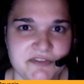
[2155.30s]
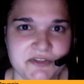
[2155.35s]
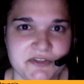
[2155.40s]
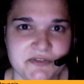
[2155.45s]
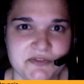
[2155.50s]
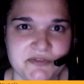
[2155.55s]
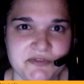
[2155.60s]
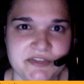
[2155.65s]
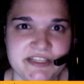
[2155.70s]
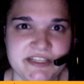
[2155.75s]

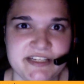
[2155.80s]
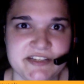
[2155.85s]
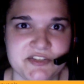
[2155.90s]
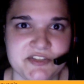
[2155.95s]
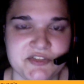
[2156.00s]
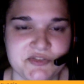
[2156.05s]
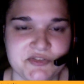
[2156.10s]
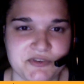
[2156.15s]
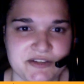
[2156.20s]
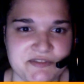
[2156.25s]
who need a
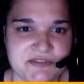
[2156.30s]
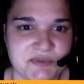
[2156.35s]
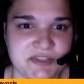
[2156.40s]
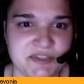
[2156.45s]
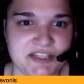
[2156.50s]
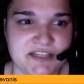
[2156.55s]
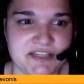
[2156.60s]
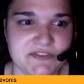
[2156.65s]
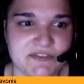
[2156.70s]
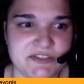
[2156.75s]
stress
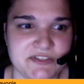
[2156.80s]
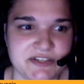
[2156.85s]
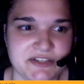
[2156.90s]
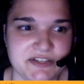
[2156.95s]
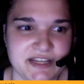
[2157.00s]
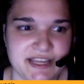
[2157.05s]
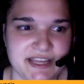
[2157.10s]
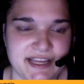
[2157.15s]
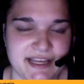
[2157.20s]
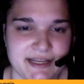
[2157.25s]
reliever
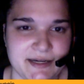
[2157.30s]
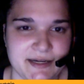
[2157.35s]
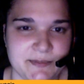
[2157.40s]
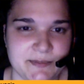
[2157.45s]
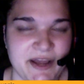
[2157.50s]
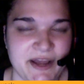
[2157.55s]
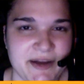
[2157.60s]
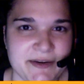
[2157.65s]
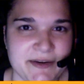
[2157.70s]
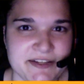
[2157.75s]
and are
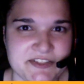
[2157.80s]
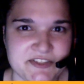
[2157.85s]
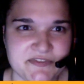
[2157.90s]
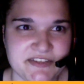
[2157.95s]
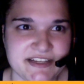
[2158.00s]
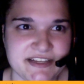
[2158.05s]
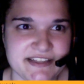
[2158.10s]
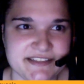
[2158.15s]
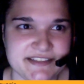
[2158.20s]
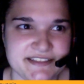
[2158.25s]
Power Ranger
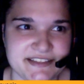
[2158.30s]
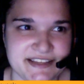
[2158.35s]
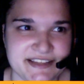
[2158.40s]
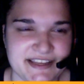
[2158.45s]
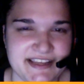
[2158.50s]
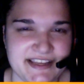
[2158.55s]
fans,